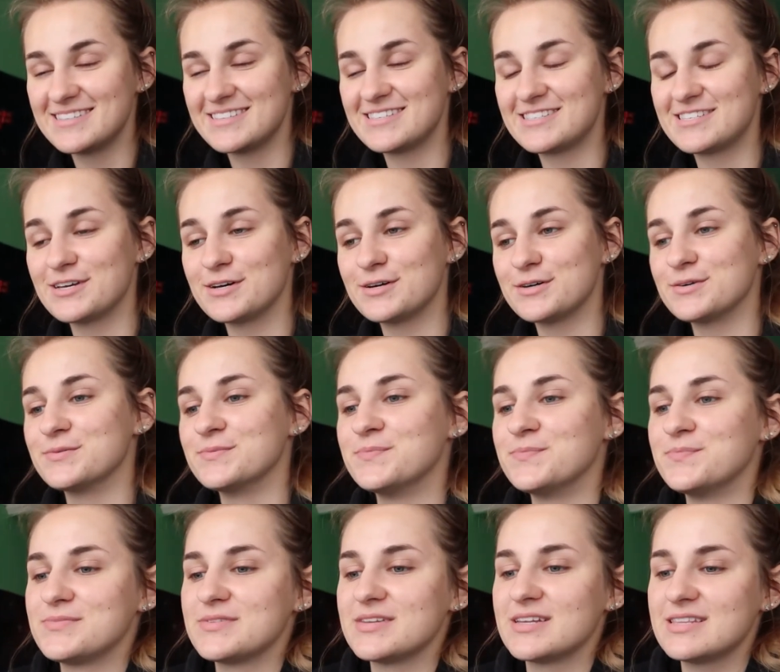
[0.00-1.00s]
So
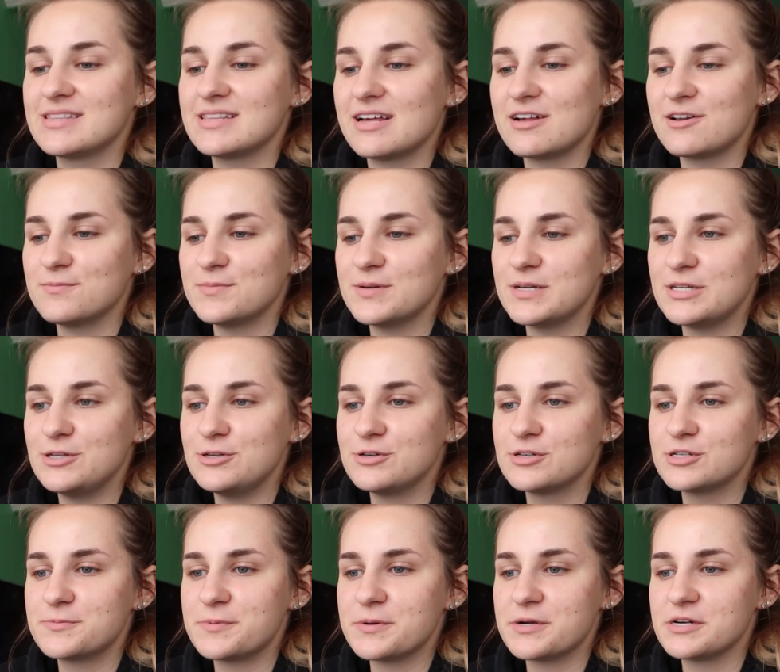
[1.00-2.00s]
that'll be a new
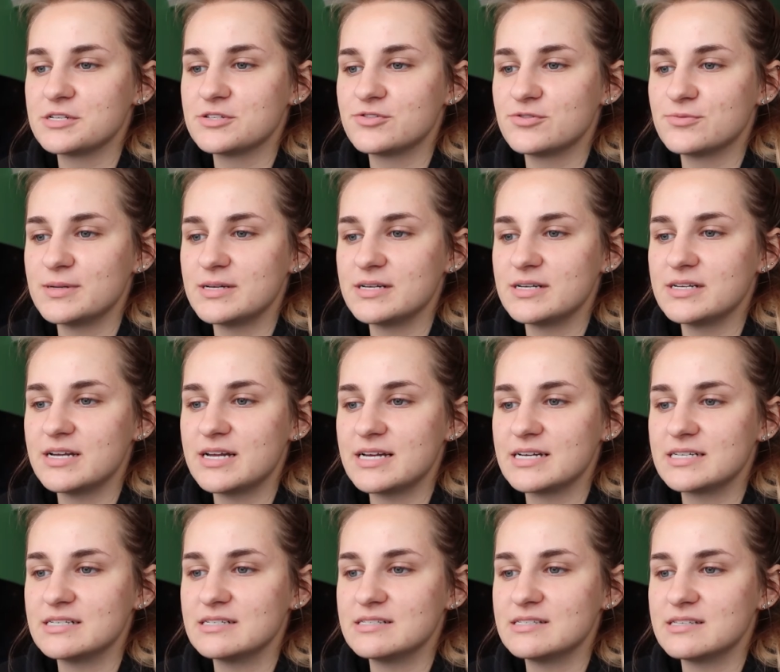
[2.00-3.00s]
experience for me,
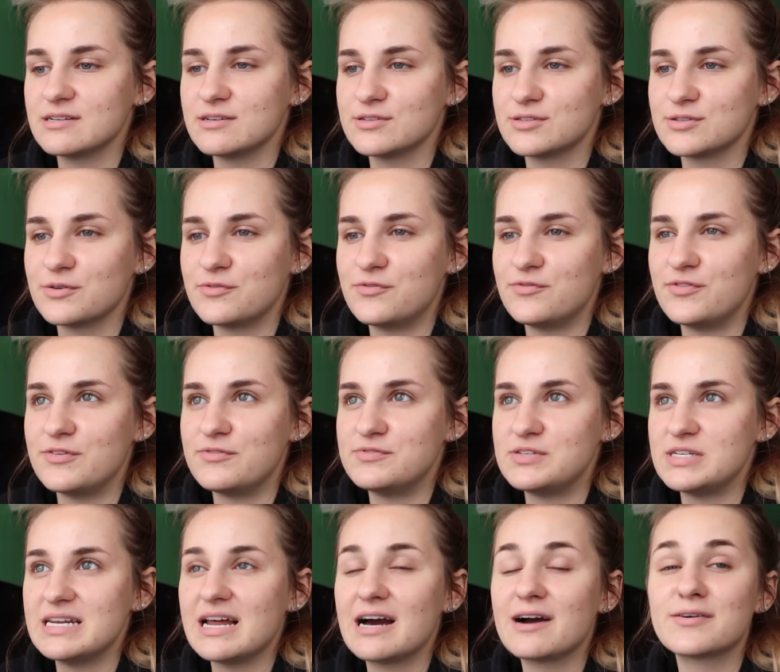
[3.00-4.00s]
and it's also a
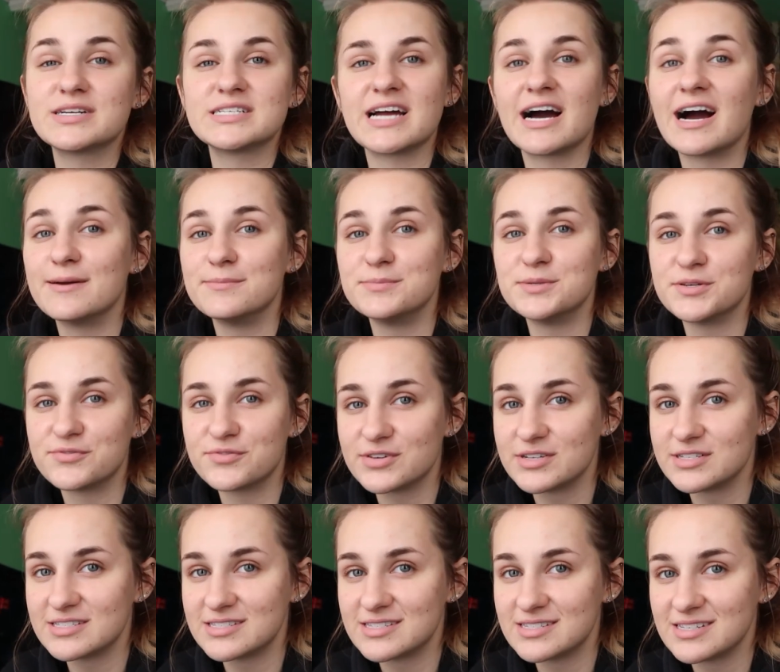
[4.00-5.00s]
15-hour time
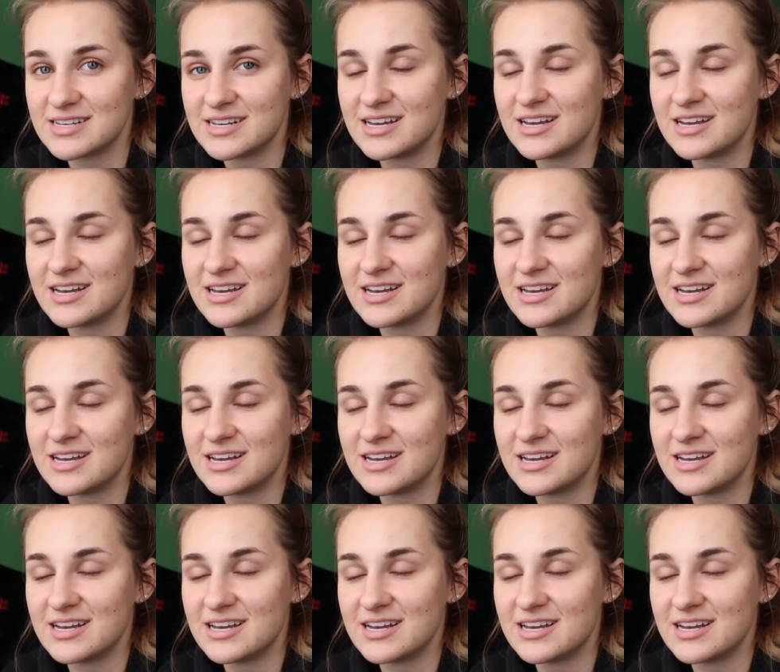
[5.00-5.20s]
difference.